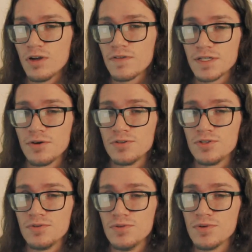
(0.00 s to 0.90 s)
if I told you
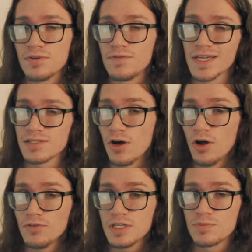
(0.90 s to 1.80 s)
you could fix
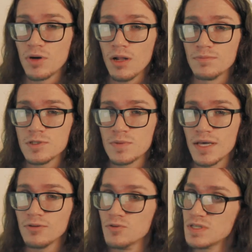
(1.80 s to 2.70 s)
all these problems
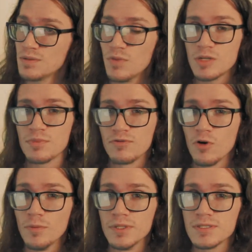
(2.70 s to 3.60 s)
without losing much
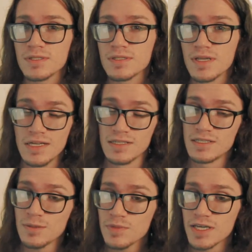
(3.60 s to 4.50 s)
performance, and in
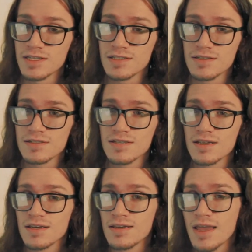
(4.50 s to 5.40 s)
some cases,
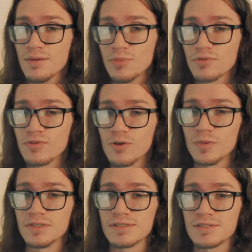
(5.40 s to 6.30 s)
gain
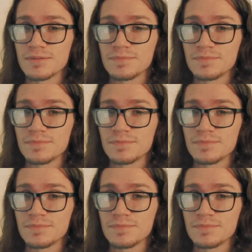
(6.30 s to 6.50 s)
performance?